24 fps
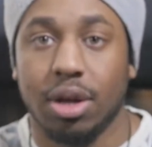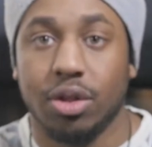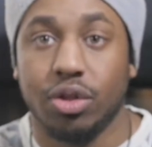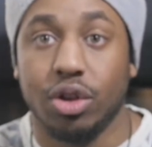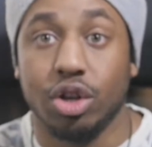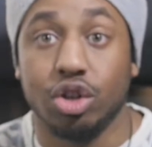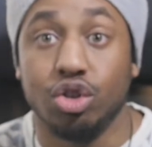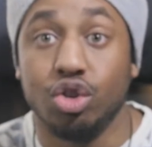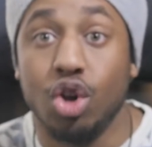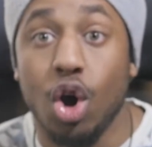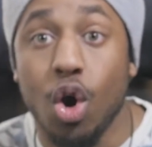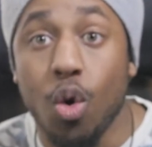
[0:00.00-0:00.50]

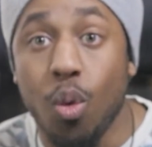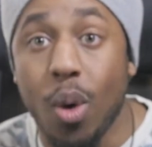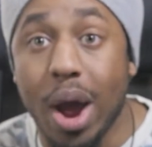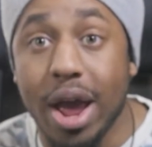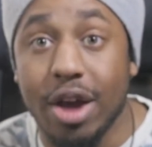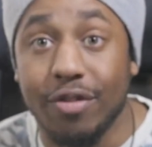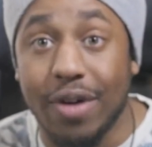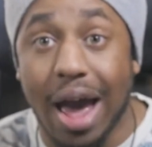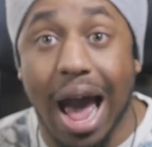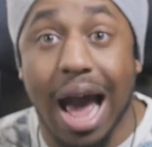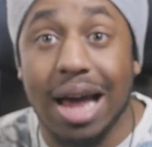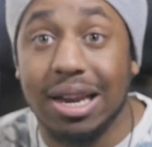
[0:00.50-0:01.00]
There's no way
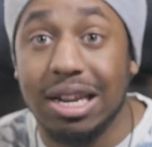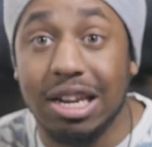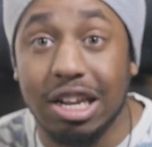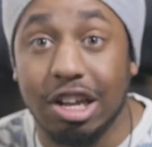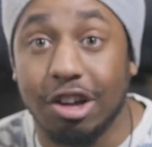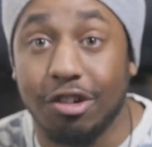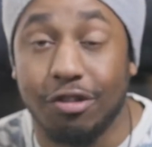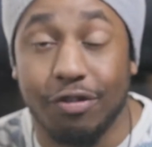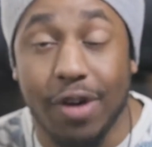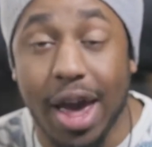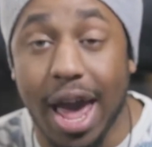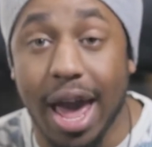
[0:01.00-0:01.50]
of adding
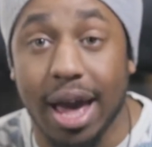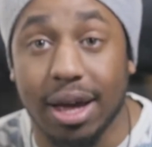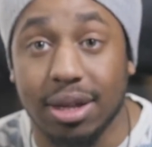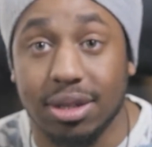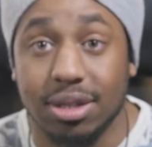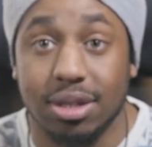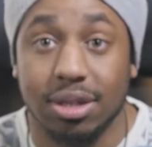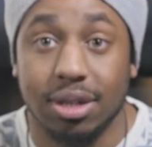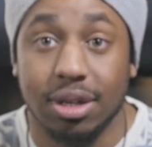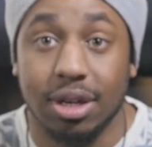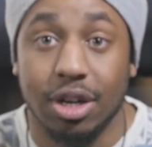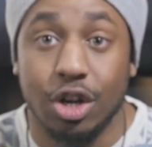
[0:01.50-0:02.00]

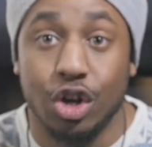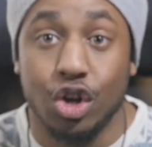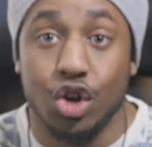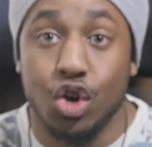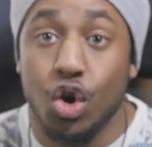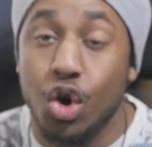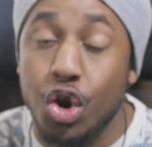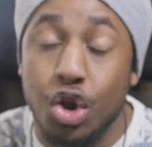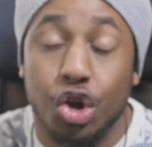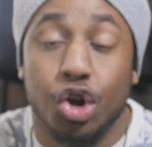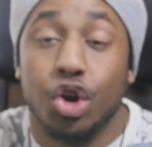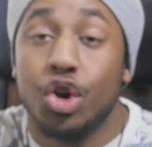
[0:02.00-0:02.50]
effect.
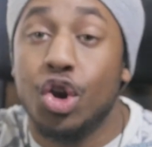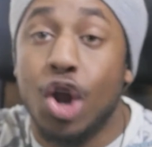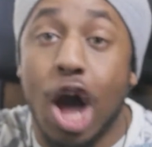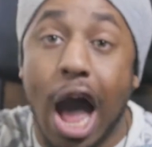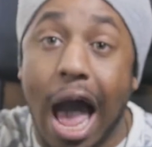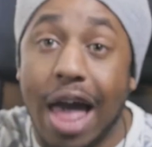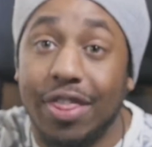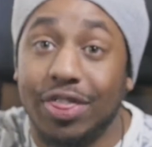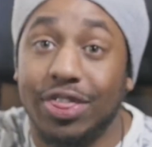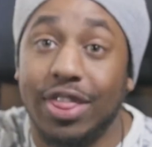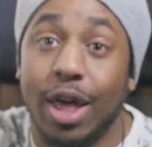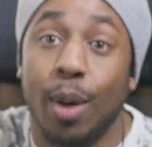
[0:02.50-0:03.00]
You only can
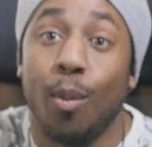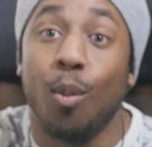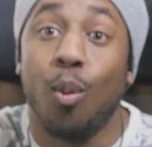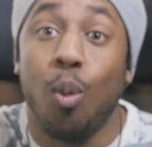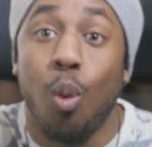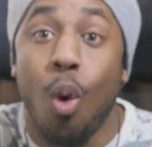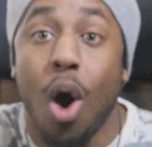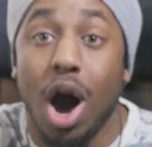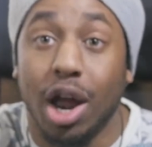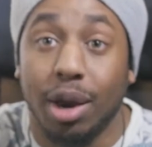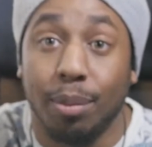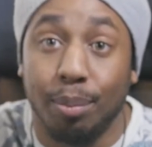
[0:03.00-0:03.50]
add them
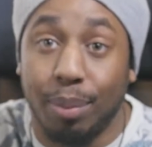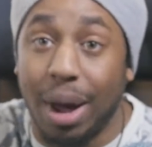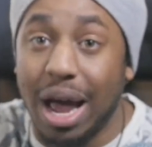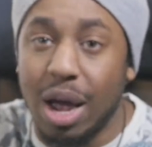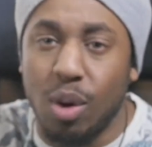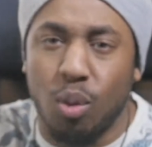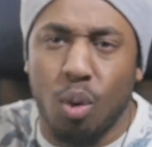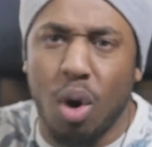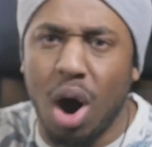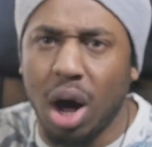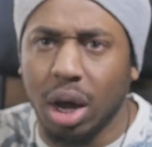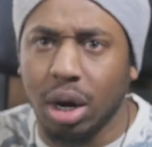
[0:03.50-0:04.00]
one by
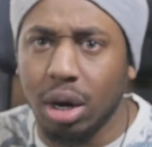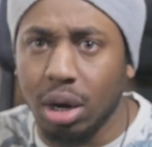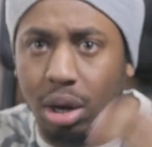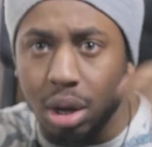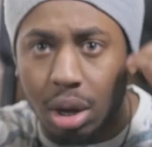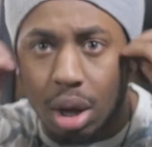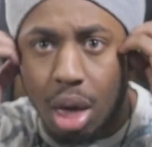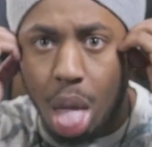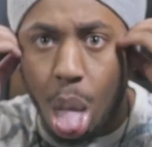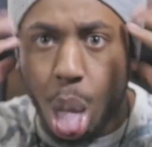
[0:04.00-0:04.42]
one.